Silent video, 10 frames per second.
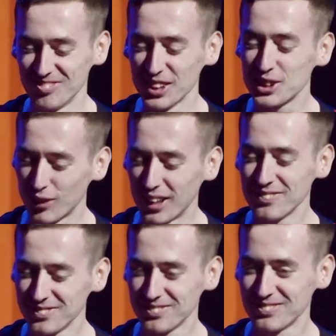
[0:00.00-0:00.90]
But it's fine.
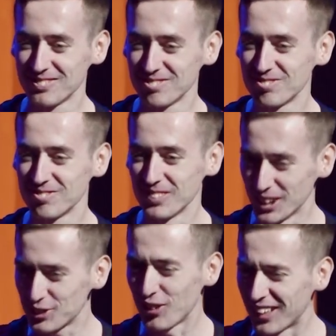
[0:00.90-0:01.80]

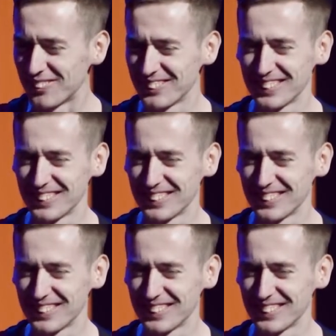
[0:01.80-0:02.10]
It's fine.